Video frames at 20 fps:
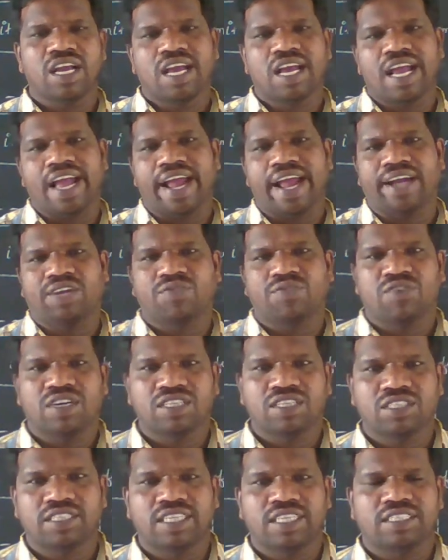At one
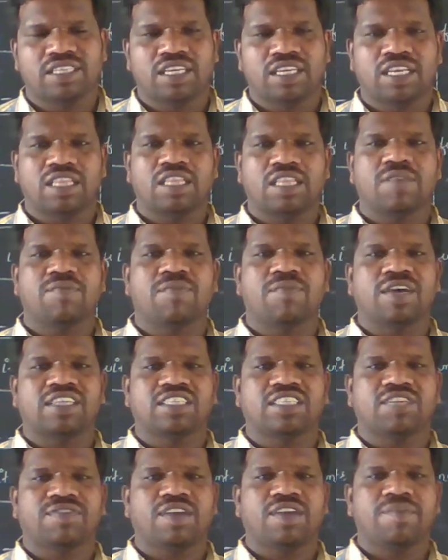stage, the function
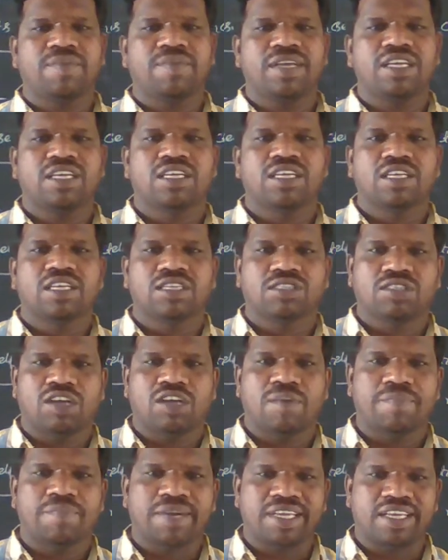will be
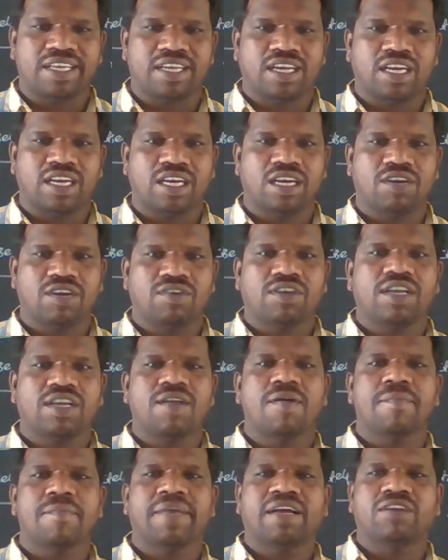stopped here. Okay,
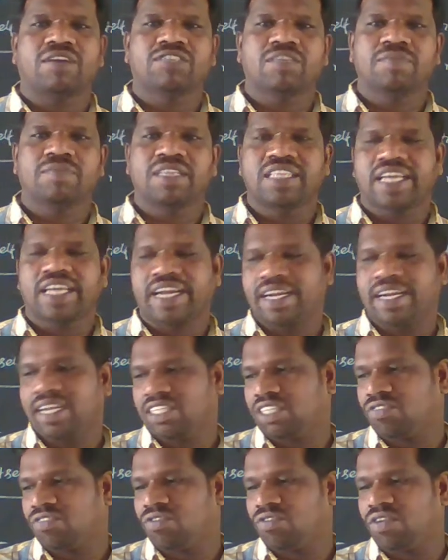because of the
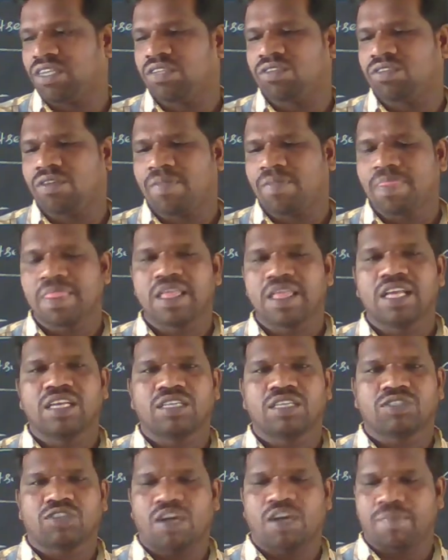condition going to
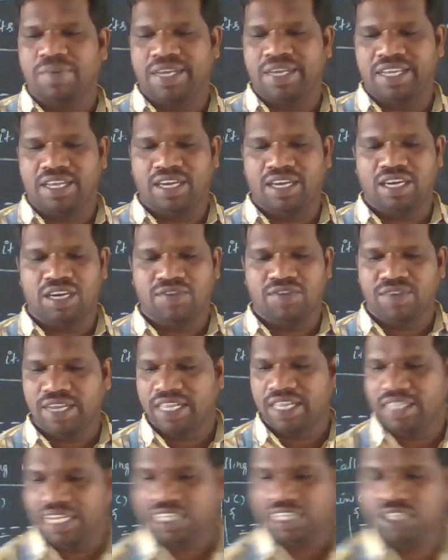stopped here. Okay,
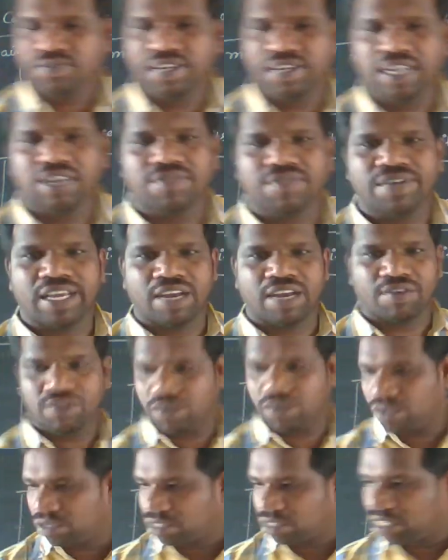that's why we have to
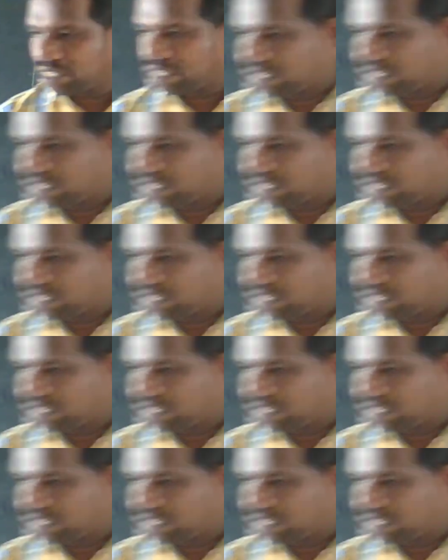use it.